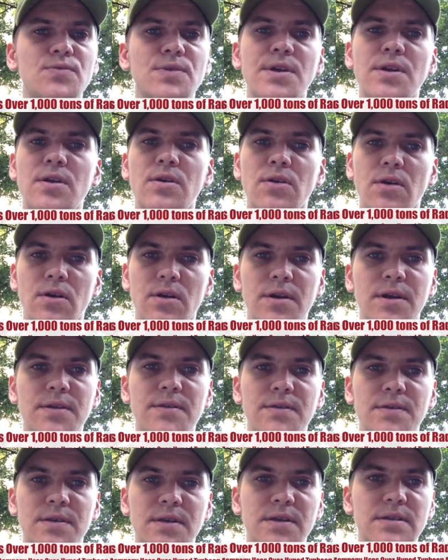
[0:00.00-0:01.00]

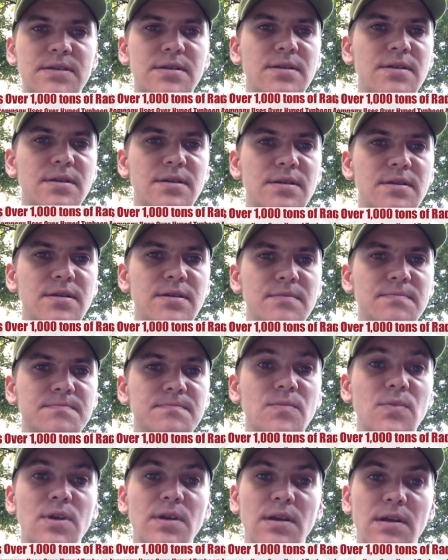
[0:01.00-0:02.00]
regarding this
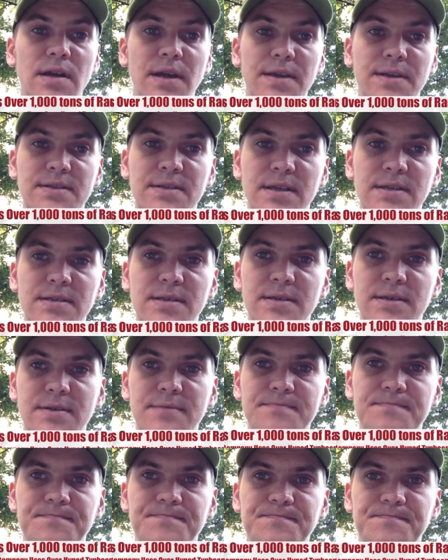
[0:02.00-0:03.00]
latest incident.